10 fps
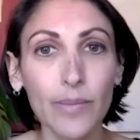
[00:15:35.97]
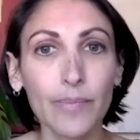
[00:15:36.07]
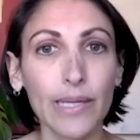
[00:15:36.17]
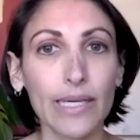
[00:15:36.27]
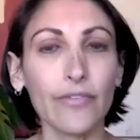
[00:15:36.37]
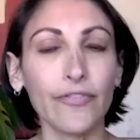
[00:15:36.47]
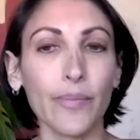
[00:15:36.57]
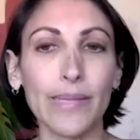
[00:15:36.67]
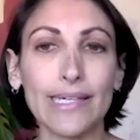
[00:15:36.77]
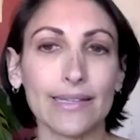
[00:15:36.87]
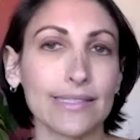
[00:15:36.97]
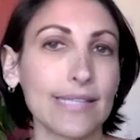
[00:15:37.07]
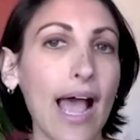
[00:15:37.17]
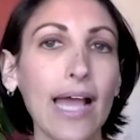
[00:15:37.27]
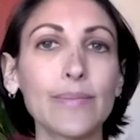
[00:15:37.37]
But for me at the
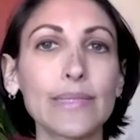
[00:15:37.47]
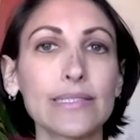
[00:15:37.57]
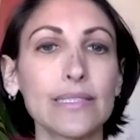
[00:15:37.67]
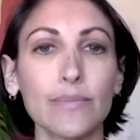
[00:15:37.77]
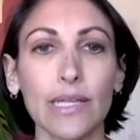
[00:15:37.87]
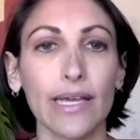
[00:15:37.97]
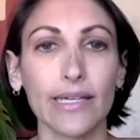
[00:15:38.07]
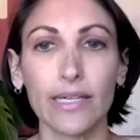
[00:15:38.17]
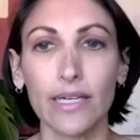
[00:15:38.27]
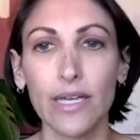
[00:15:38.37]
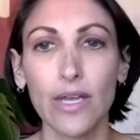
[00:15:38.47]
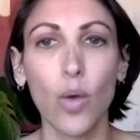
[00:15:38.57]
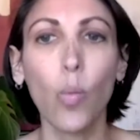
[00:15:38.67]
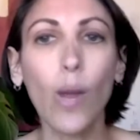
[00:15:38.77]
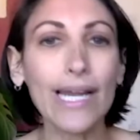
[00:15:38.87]
time, it seemed like,
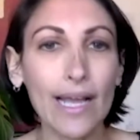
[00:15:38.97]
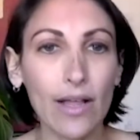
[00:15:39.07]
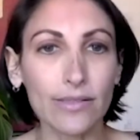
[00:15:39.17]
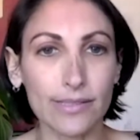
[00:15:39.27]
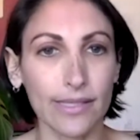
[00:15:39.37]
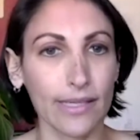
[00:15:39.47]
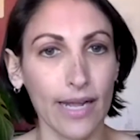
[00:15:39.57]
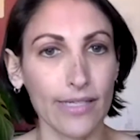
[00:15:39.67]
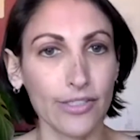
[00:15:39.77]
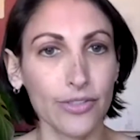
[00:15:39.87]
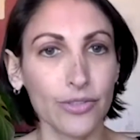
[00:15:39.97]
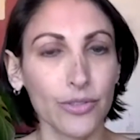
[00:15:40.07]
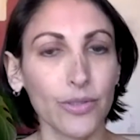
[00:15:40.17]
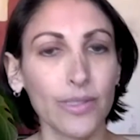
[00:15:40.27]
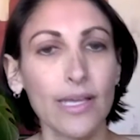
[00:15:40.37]
what else can I
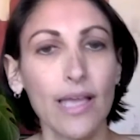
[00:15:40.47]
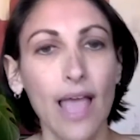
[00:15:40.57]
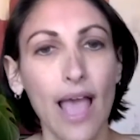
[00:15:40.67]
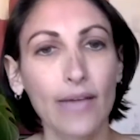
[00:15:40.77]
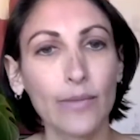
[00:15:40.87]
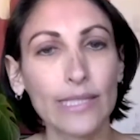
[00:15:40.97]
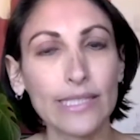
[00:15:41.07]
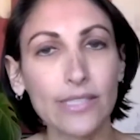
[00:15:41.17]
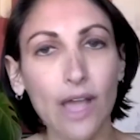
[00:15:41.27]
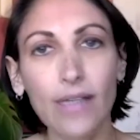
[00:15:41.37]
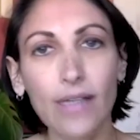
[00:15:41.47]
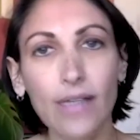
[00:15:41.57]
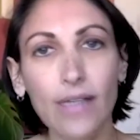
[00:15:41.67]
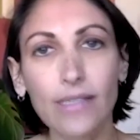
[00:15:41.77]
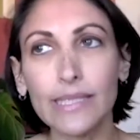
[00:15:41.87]
do? And when he talked
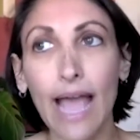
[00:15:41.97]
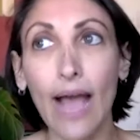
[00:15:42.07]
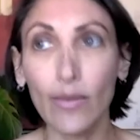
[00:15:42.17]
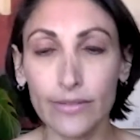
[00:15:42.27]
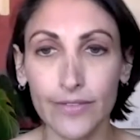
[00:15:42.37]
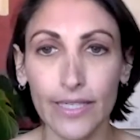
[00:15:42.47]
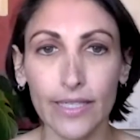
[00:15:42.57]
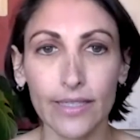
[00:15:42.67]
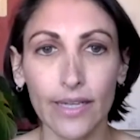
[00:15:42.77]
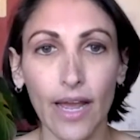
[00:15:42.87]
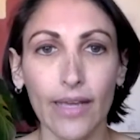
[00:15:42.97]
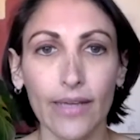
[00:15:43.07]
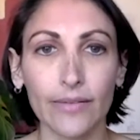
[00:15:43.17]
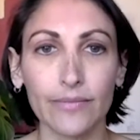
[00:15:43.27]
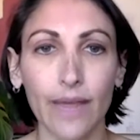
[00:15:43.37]
me out of it,
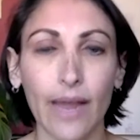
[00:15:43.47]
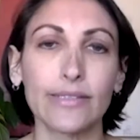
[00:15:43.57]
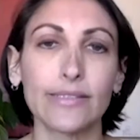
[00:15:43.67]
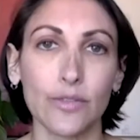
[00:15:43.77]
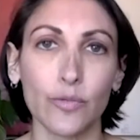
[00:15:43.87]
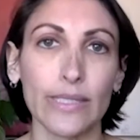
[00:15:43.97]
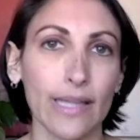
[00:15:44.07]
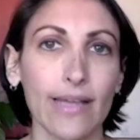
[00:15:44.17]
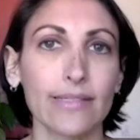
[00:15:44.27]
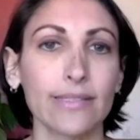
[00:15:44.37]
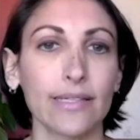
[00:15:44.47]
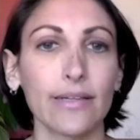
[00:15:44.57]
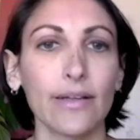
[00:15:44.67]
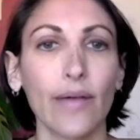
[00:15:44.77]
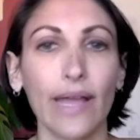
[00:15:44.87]
I did realize that,
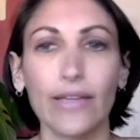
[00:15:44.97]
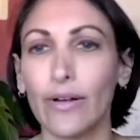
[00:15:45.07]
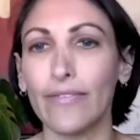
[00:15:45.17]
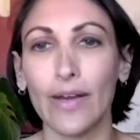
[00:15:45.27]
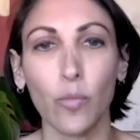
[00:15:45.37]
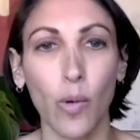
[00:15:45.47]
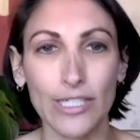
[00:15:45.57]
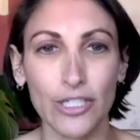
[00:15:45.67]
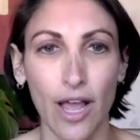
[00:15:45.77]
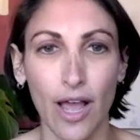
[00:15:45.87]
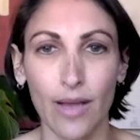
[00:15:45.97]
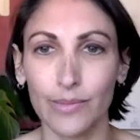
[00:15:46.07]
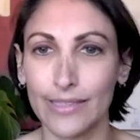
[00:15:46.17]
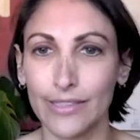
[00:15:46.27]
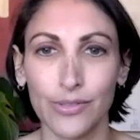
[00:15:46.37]
okay, I've had one job.
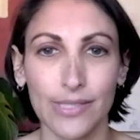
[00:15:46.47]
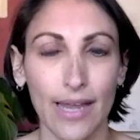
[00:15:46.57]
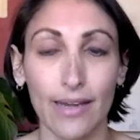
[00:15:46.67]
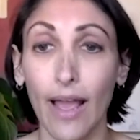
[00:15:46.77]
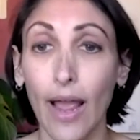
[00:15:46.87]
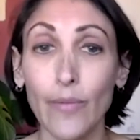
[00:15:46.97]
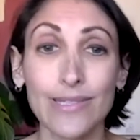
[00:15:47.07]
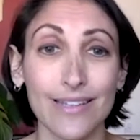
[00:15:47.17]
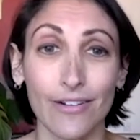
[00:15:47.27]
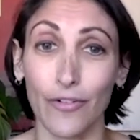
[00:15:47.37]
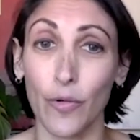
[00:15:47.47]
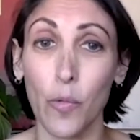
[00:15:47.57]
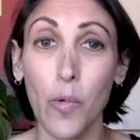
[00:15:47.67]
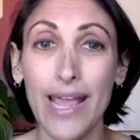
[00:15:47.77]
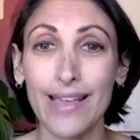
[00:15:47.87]
Like you said, I was there for
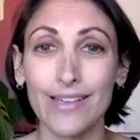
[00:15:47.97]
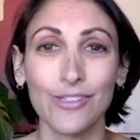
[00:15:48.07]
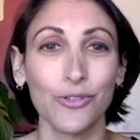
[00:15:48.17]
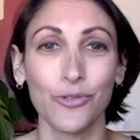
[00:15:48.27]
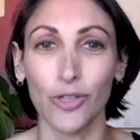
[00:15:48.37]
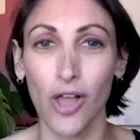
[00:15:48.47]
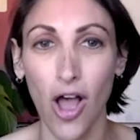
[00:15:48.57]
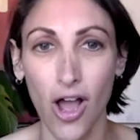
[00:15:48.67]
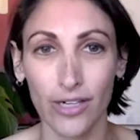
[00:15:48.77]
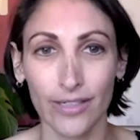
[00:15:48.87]
way too long.